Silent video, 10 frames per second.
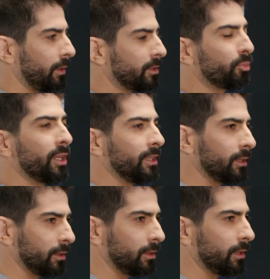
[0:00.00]

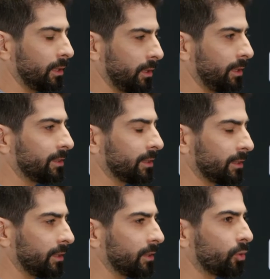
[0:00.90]
spreading
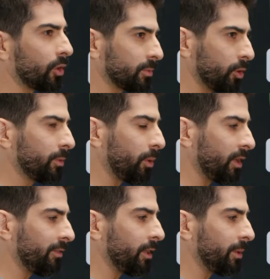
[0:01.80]
instances across
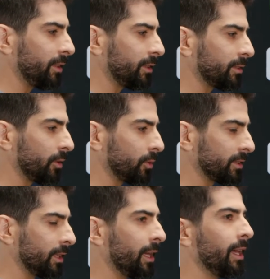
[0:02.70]
multiple availability zones